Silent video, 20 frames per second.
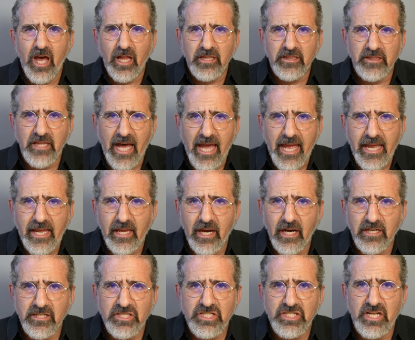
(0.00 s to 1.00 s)

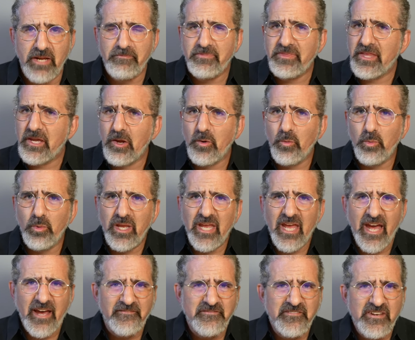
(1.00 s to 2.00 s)
like something we
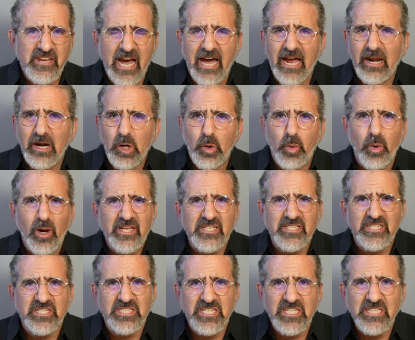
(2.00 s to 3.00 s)
have not quite
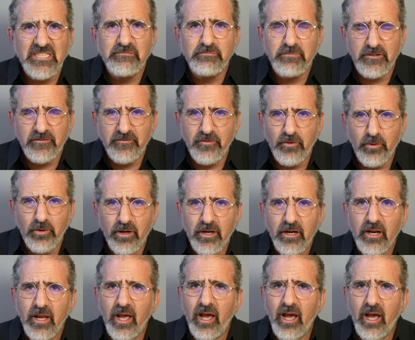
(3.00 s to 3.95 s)
seen before,